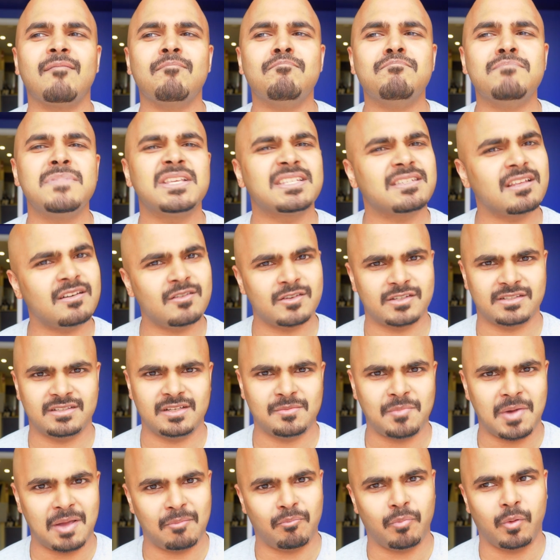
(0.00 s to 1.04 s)
misunderstood
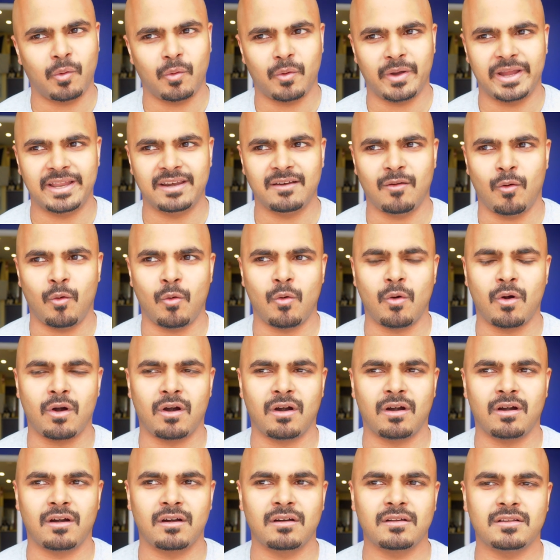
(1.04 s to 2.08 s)
my point
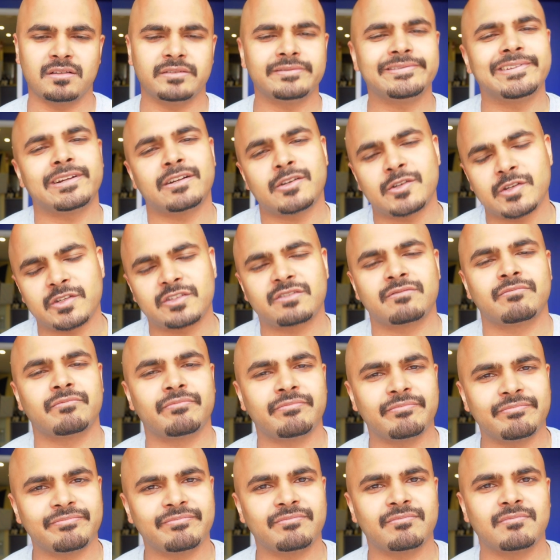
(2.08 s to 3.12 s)
or they're just
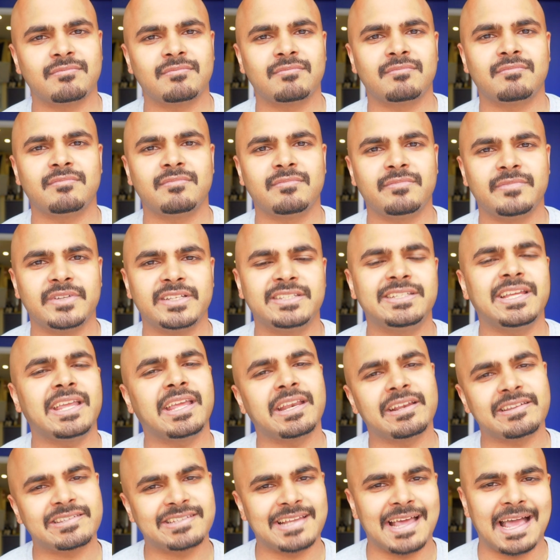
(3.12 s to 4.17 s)
taking
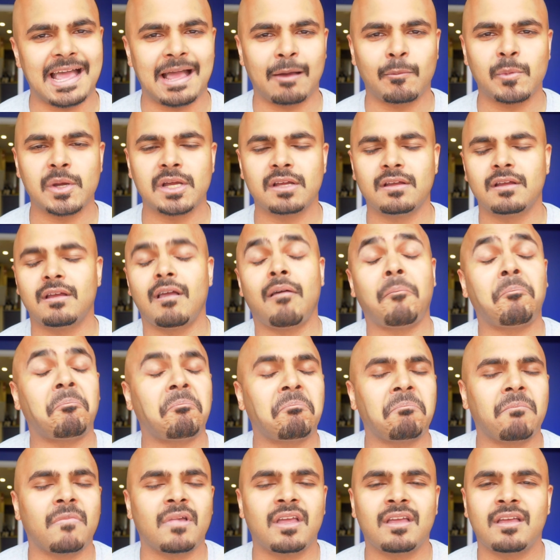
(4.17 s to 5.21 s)
a stab.
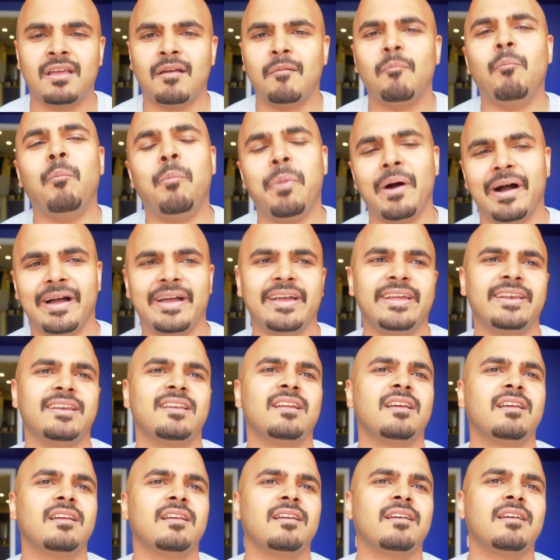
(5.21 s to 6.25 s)
But
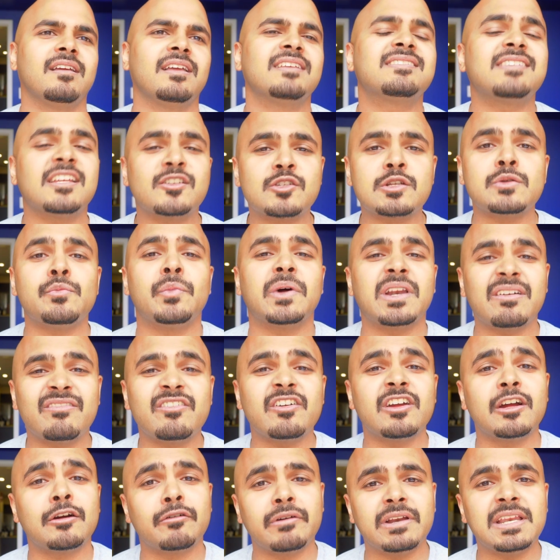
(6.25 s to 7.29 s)
essentially, whatever
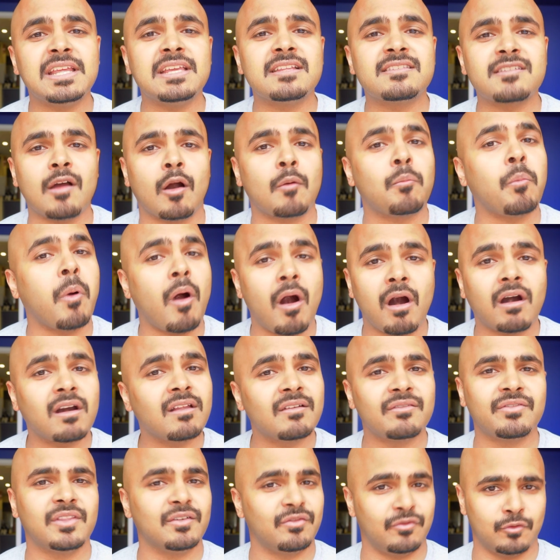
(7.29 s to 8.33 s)
ingredients are part
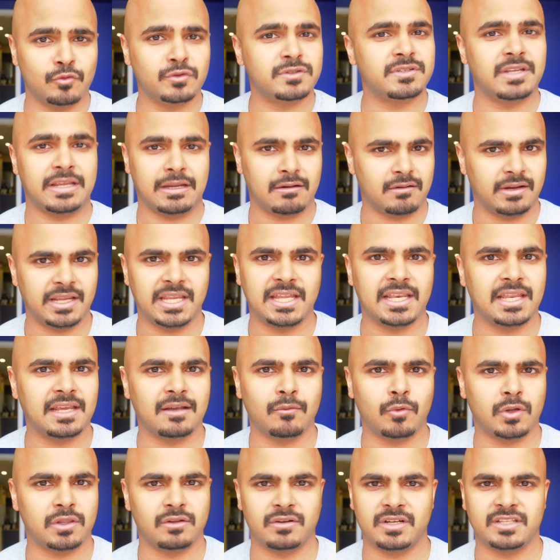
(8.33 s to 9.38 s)
of the foods that you're eating,
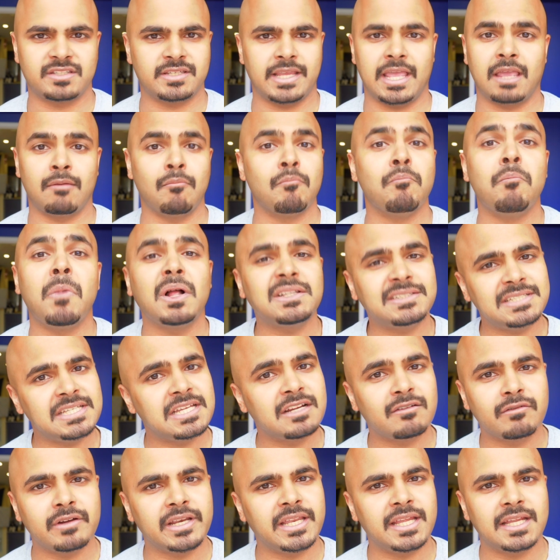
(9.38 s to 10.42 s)
whether it's a
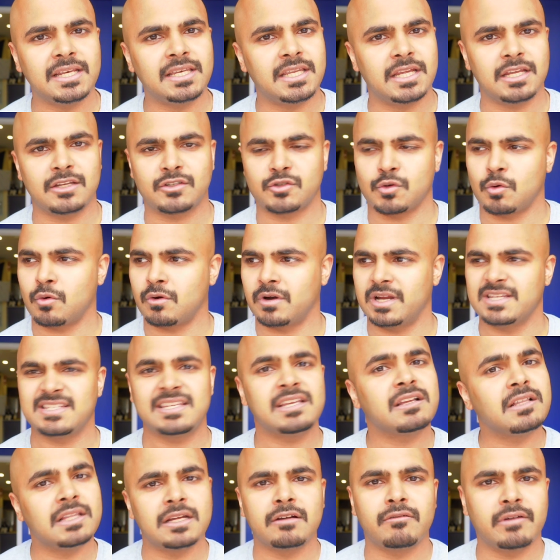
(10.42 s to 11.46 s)
multi-ingredient dish or a
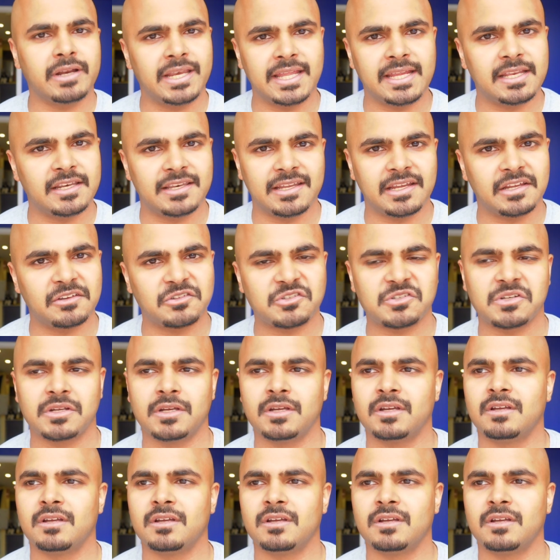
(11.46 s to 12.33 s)
single ingredient dish,